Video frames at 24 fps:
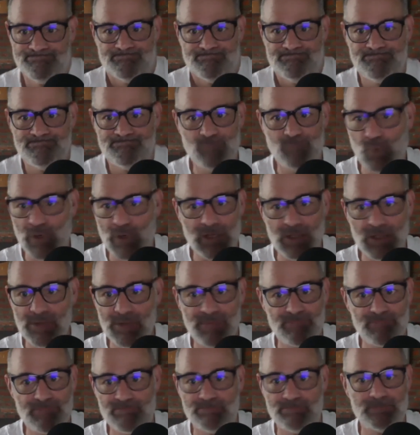what do
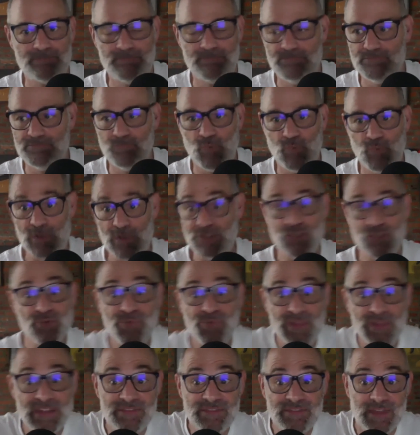you
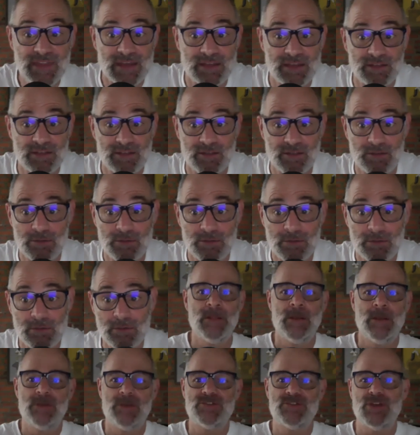think they could do?
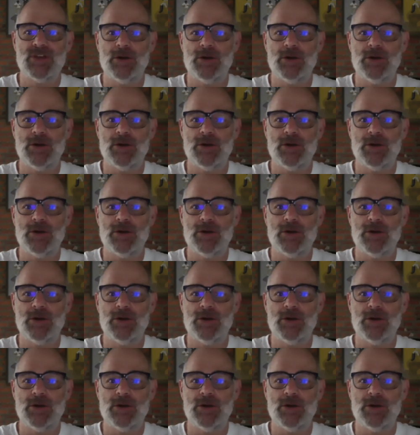So,